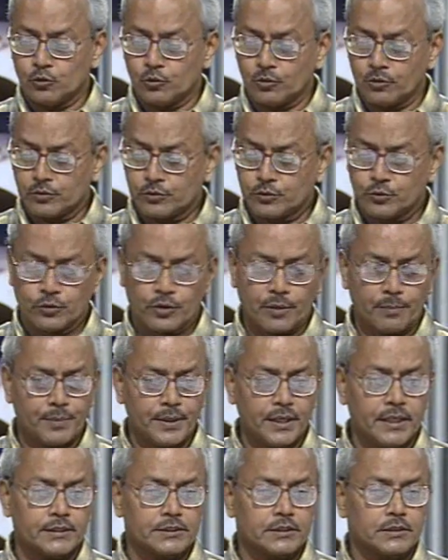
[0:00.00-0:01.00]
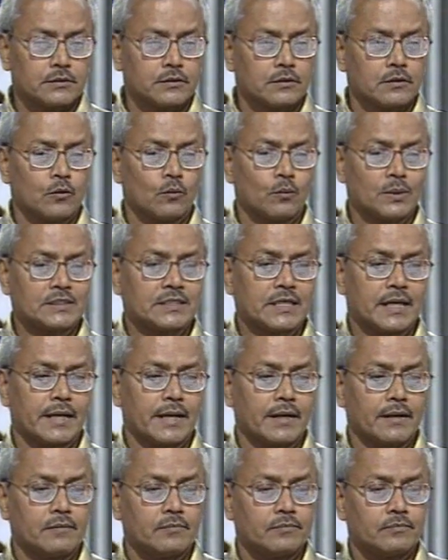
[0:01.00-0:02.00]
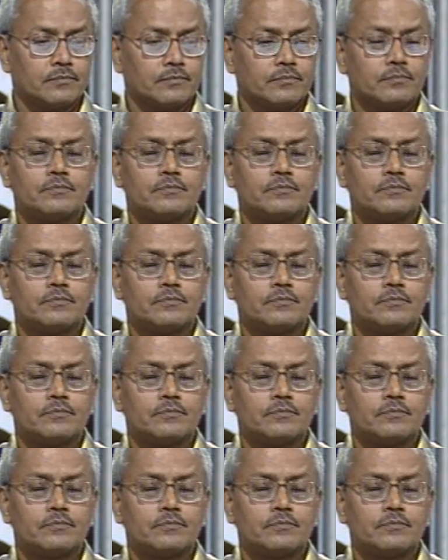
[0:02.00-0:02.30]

to repeat once again,